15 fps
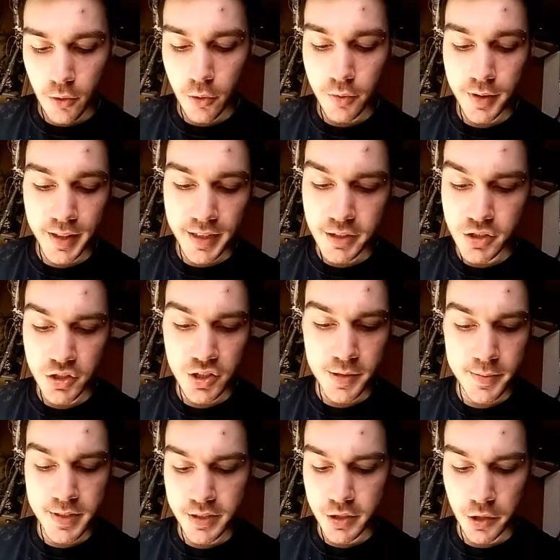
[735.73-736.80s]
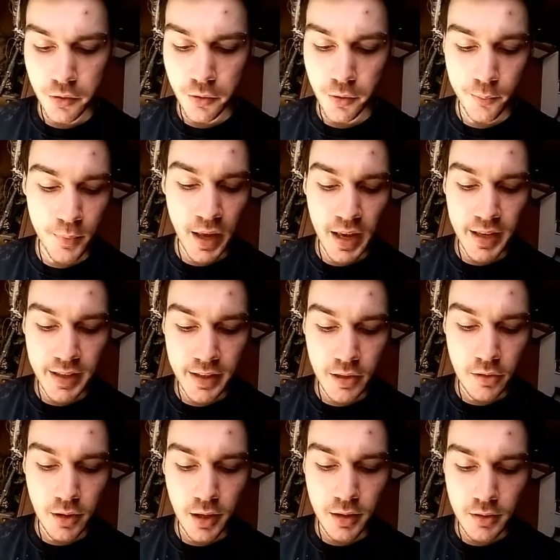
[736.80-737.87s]
or relationships in general,
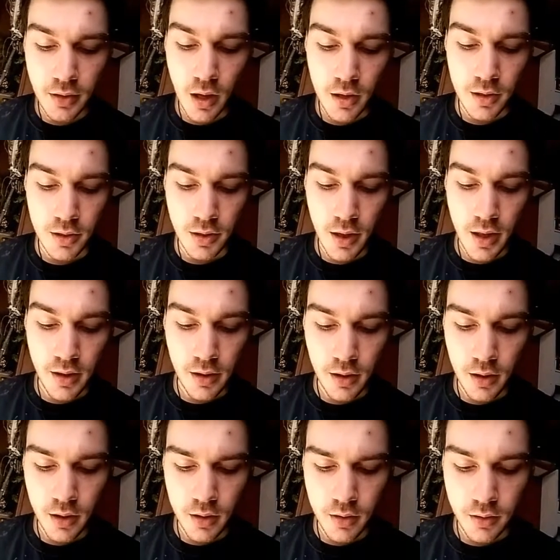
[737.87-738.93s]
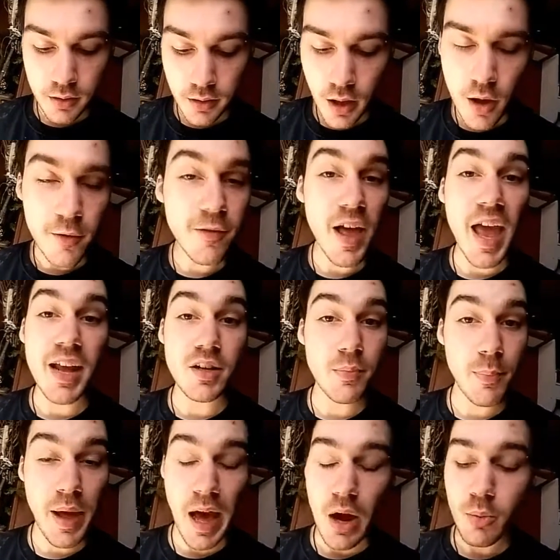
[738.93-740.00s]
healing, luck, love,
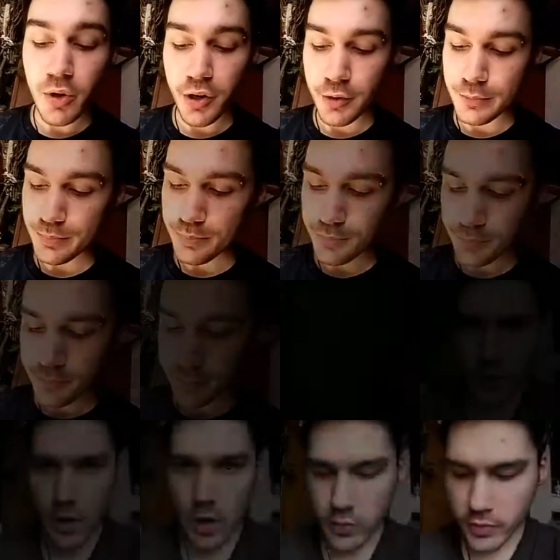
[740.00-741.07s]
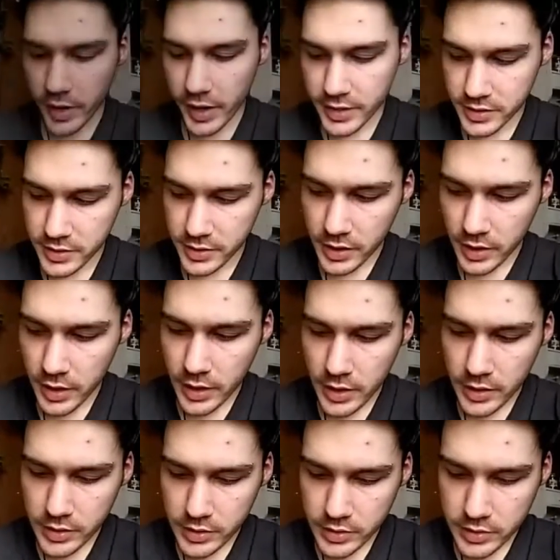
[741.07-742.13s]
and power. Alright.
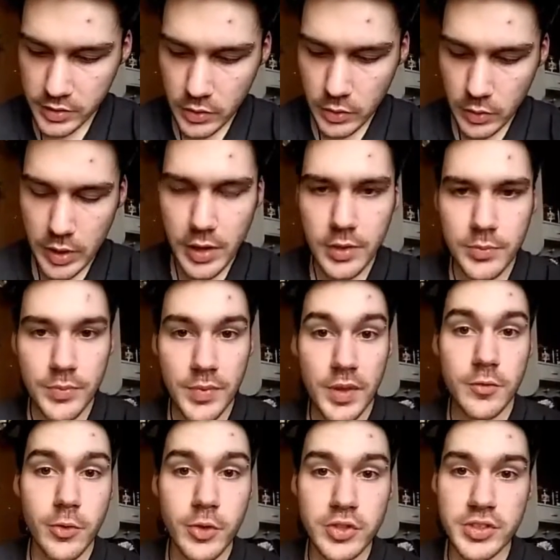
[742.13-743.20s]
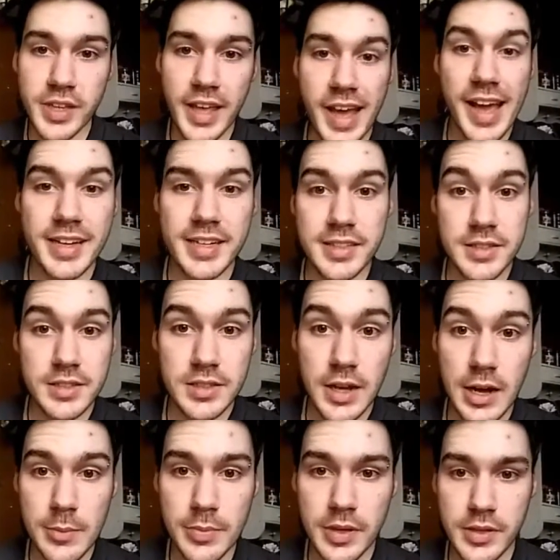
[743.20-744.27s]
So, unfortunately I had to
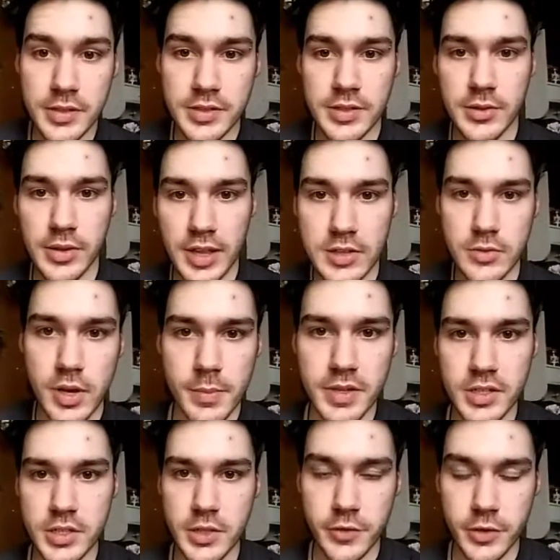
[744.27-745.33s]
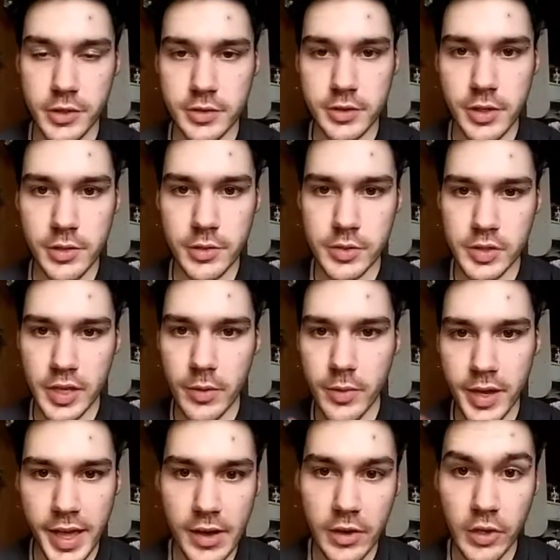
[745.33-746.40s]
stop, so that's why I'm in different clothes. I
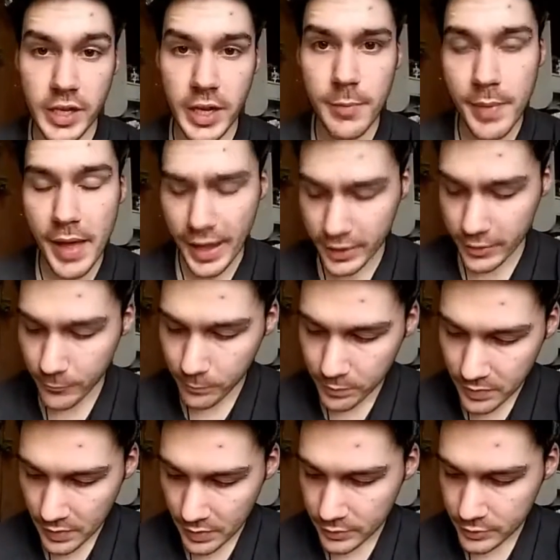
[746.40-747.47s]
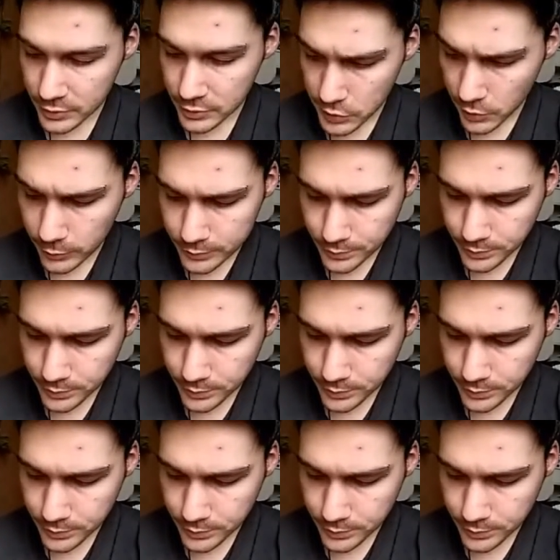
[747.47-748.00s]
went out and I'm back. So,